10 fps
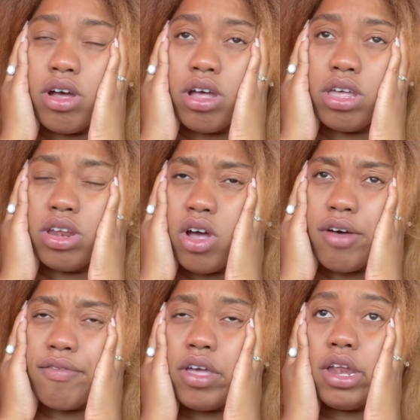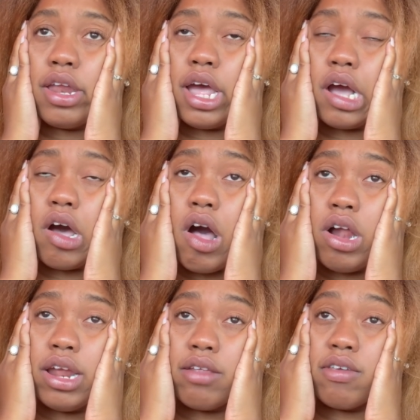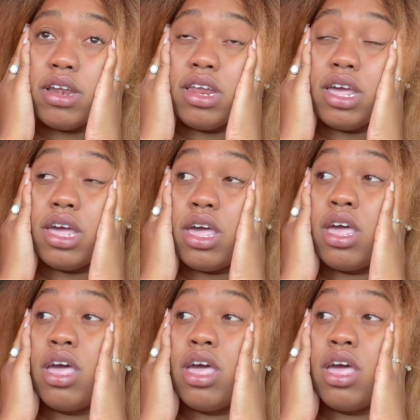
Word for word: in the oven and call that a day.